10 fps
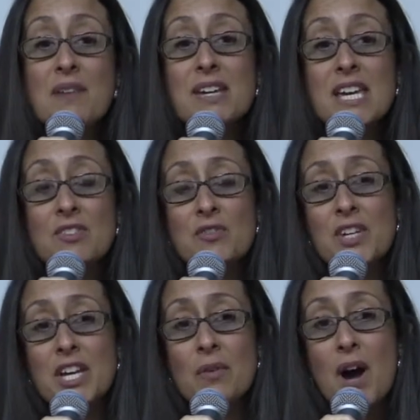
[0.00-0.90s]
have a gift for
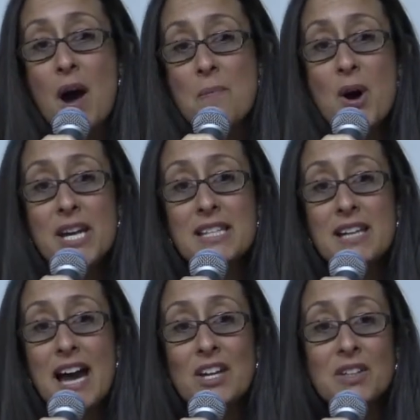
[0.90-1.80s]
you a book
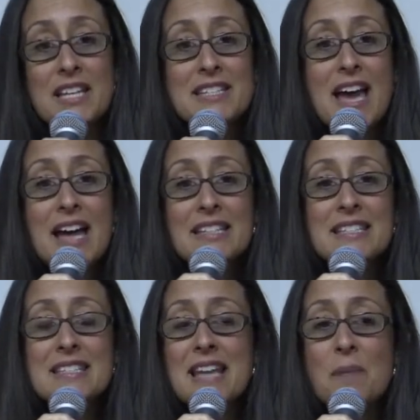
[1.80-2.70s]
entitled 10
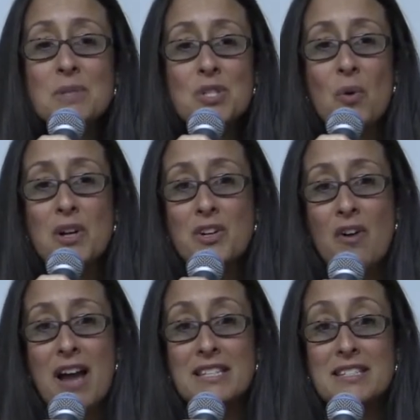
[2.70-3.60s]
Steps Toward
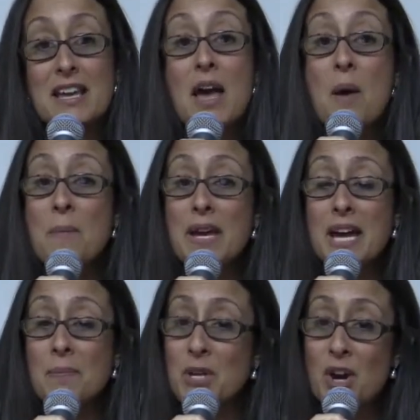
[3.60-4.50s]
Christ.
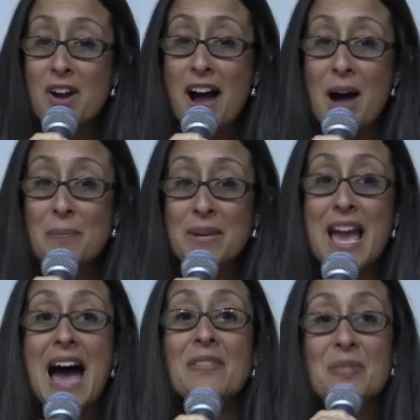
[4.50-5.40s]
Pick up your copy
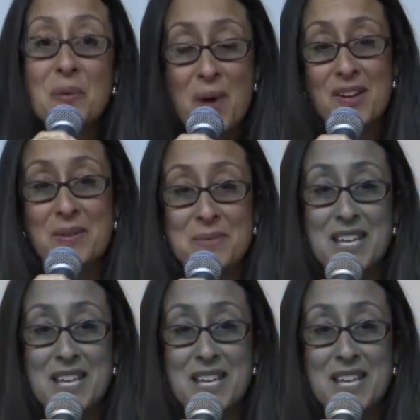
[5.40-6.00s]
at the Welcome